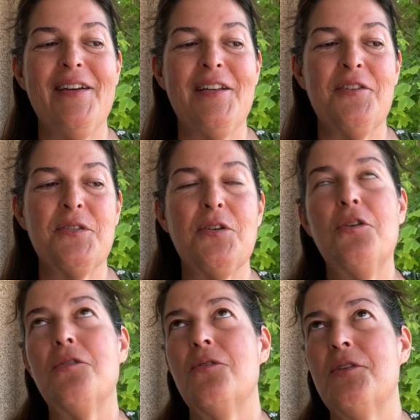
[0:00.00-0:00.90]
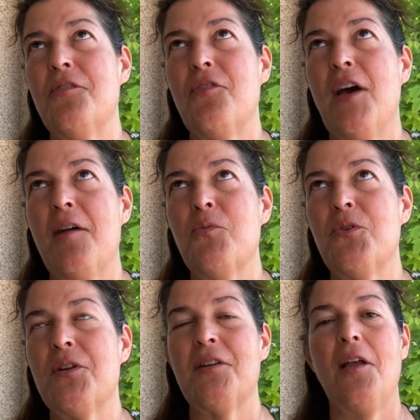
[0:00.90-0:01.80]
And he goes, oh, only 5
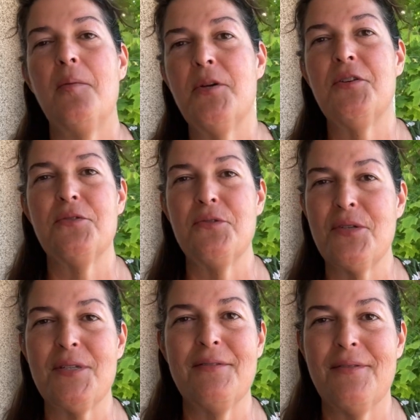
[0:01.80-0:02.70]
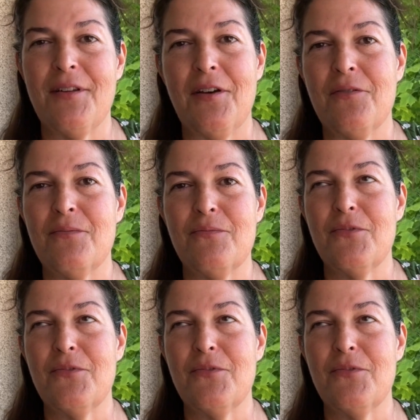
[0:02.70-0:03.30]
more kilometers, you know,